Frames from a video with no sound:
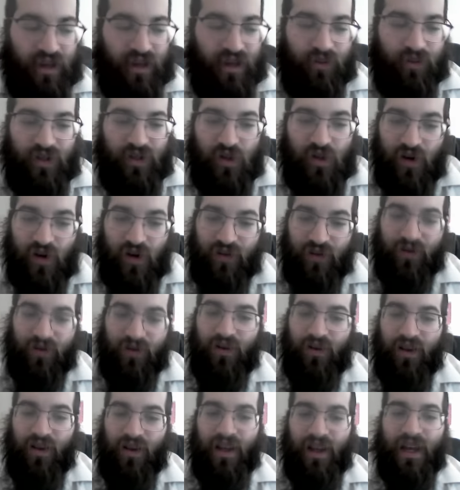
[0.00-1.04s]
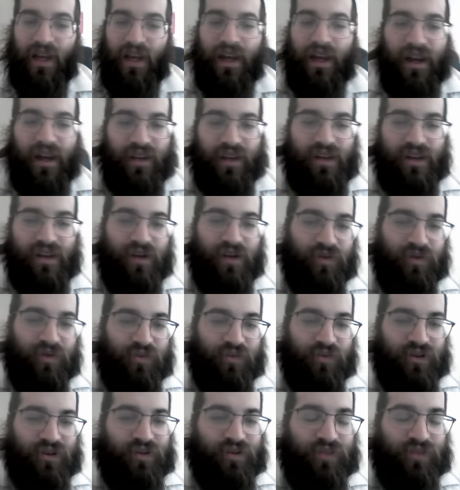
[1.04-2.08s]
and be joyful, and that will
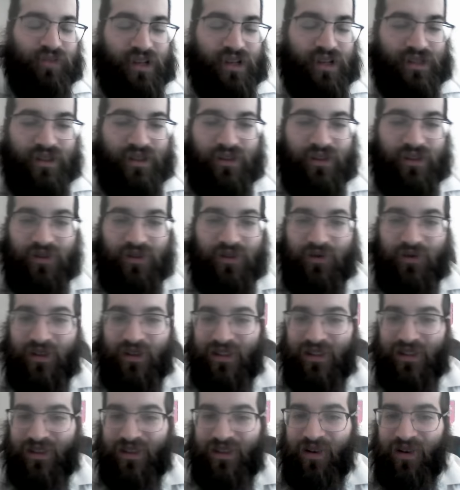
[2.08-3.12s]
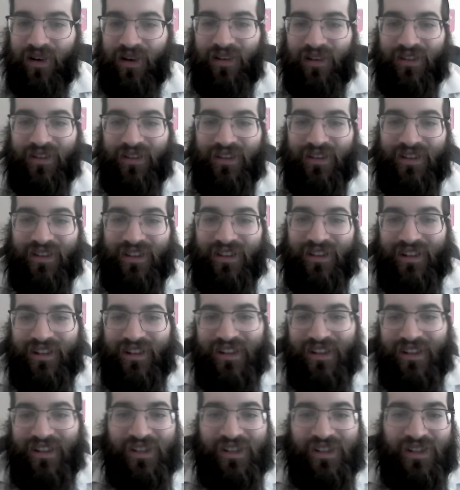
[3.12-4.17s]
bring blessing to us all.
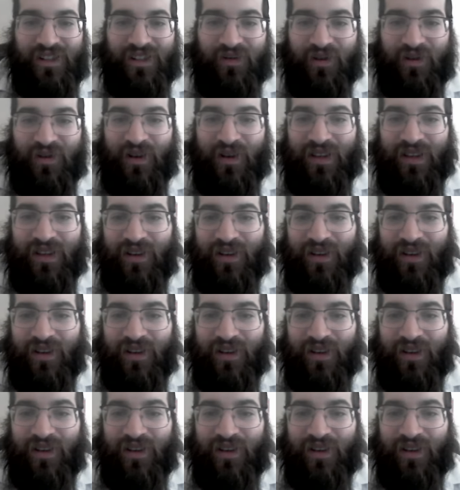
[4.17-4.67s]
Shavua